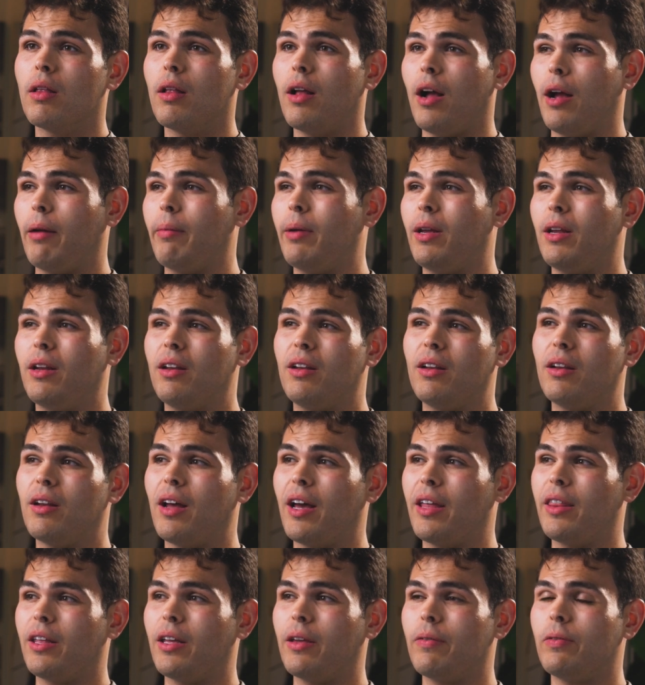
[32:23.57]
I mean,
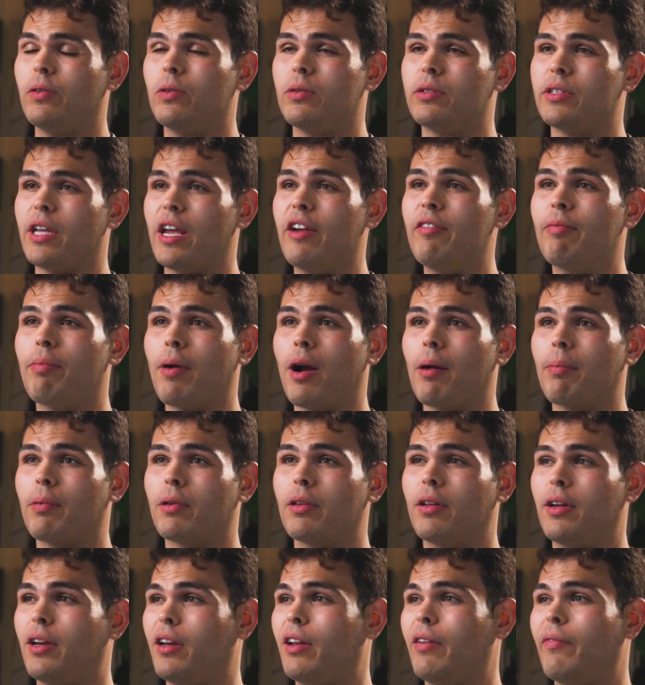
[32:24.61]
I think if you save
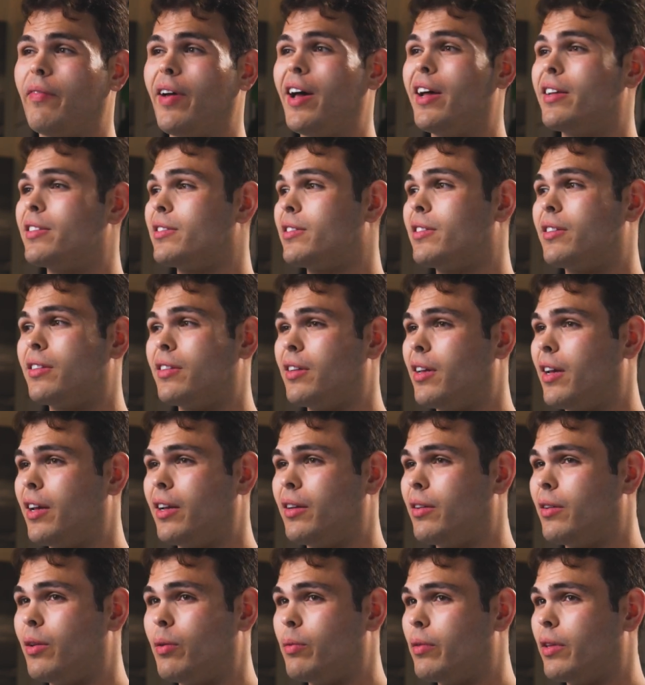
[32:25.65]
properly and invest, I
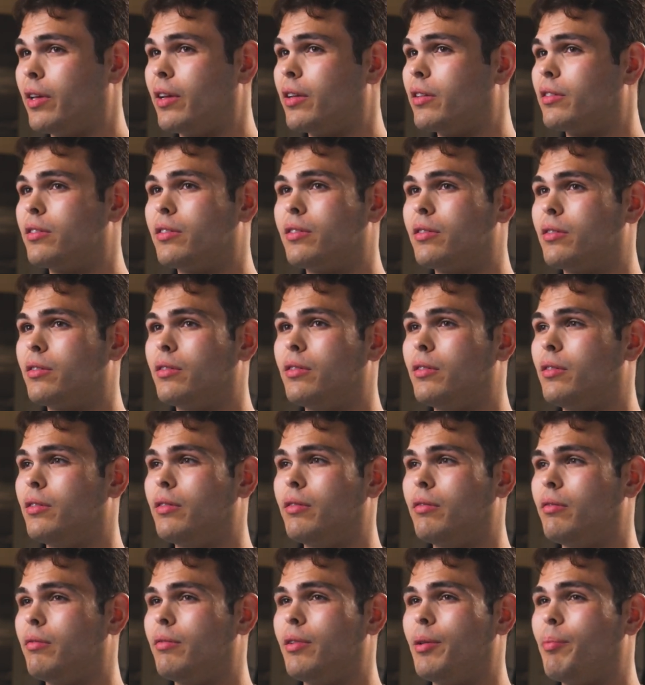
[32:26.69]
don't think it's
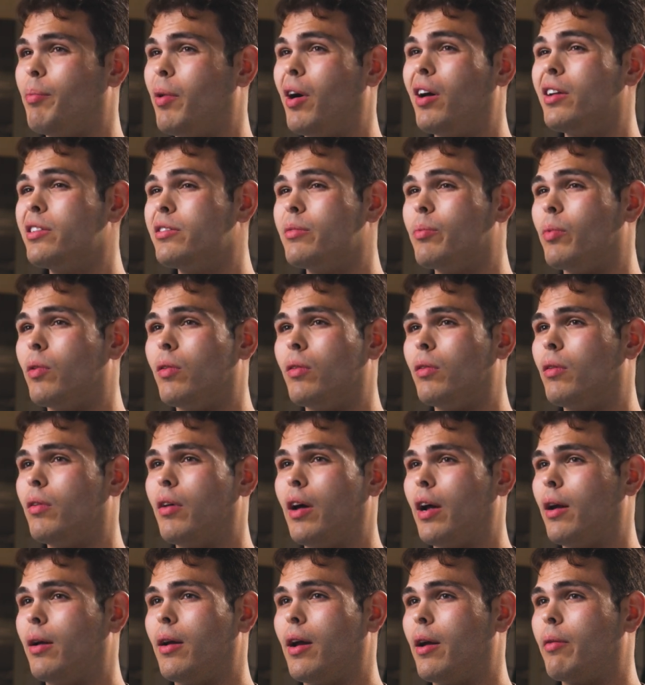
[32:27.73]
impossible.
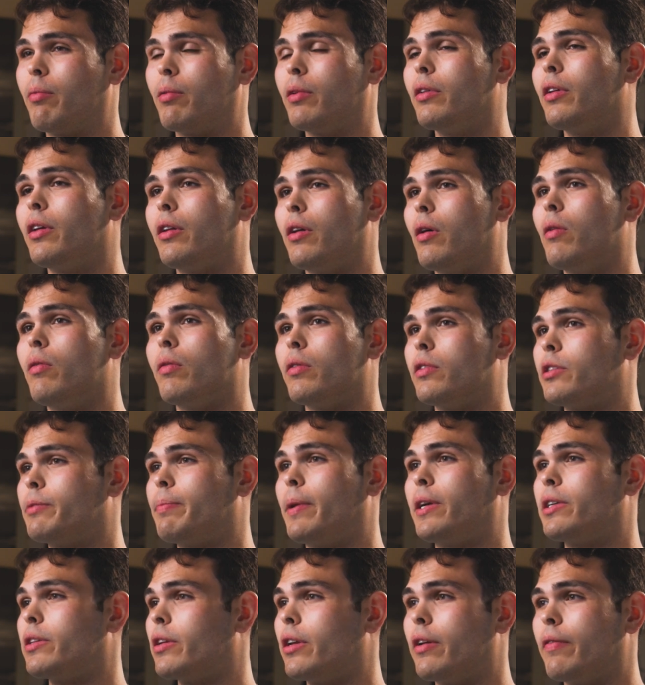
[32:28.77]
I really don't,
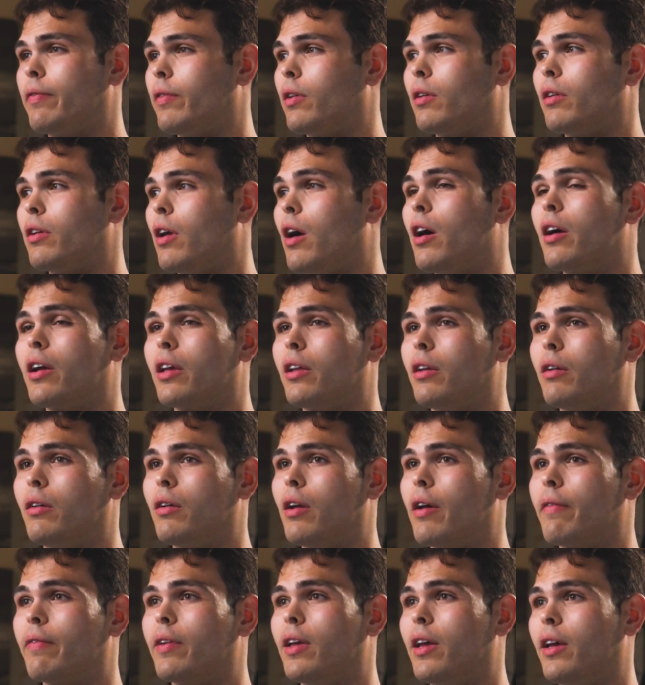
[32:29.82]
especially if you're young and you
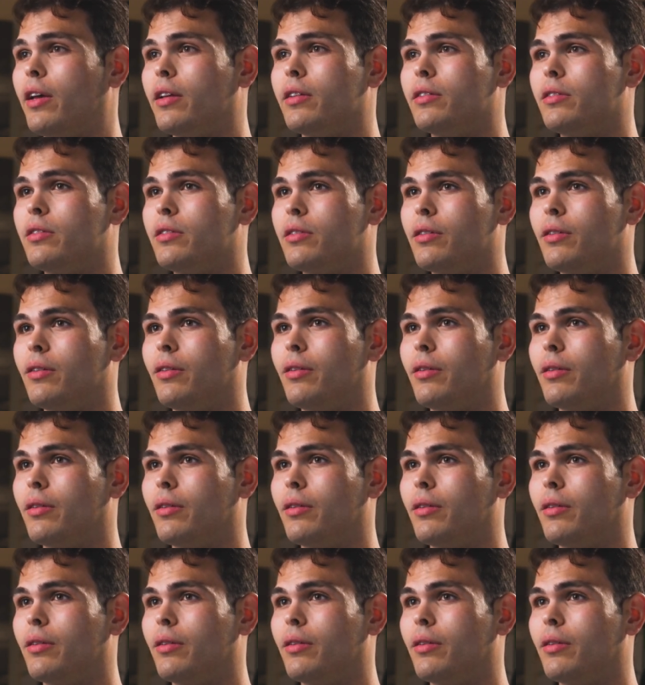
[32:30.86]
don't have kids,